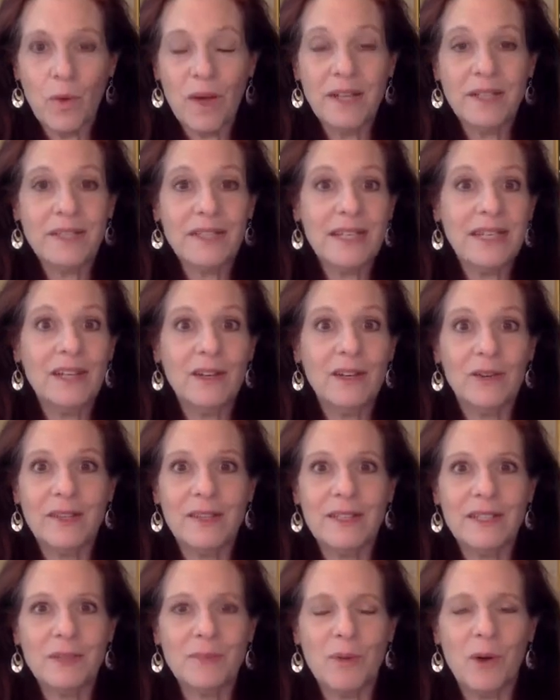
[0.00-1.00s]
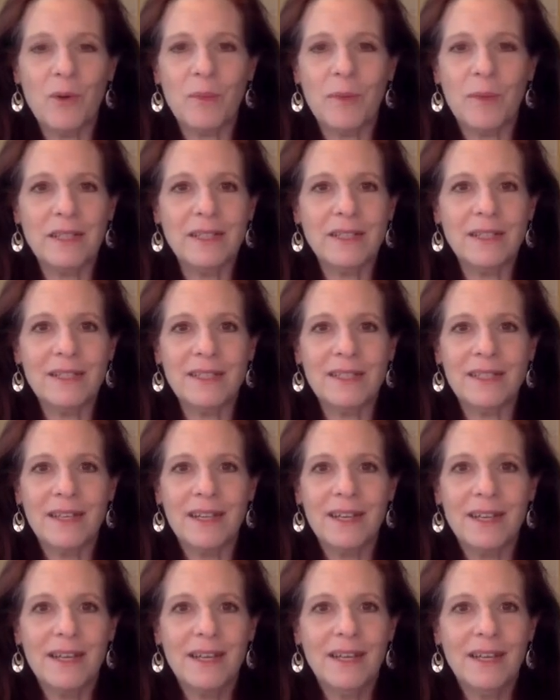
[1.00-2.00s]
is here in this moment,
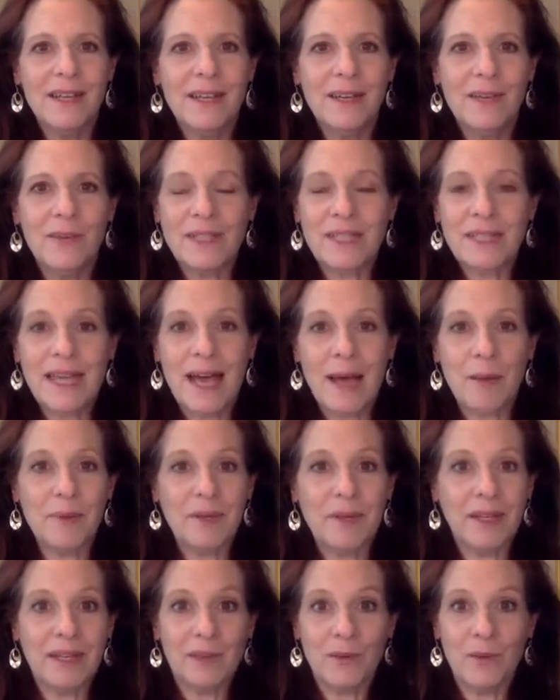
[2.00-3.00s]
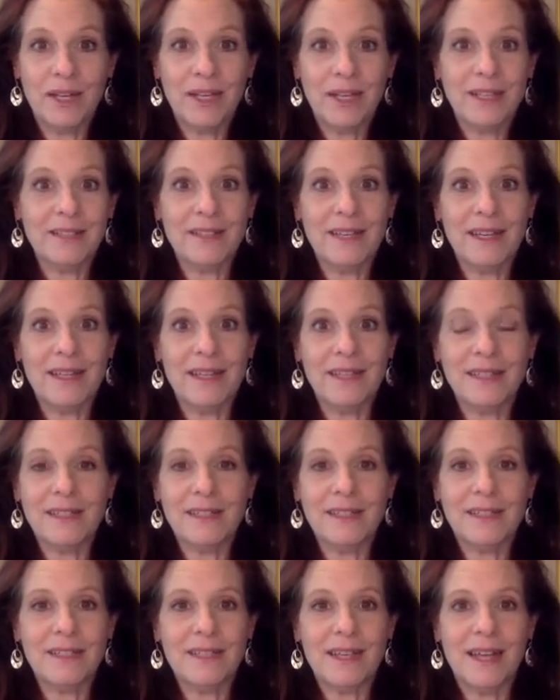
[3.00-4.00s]
what's happening, what
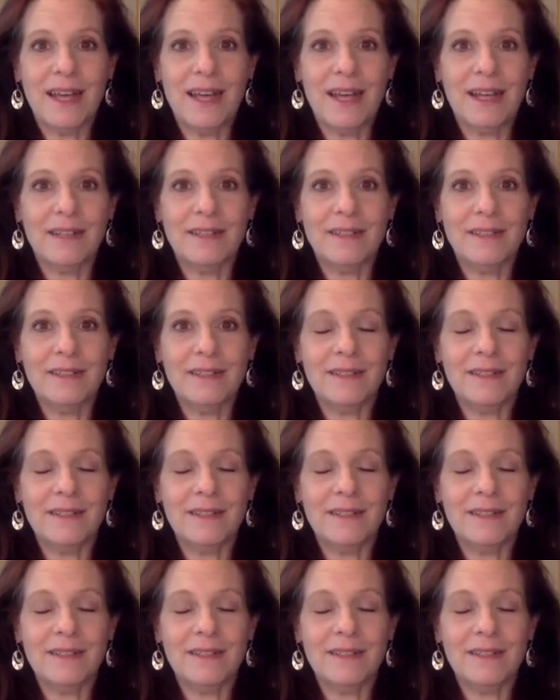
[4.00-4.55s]
exists, and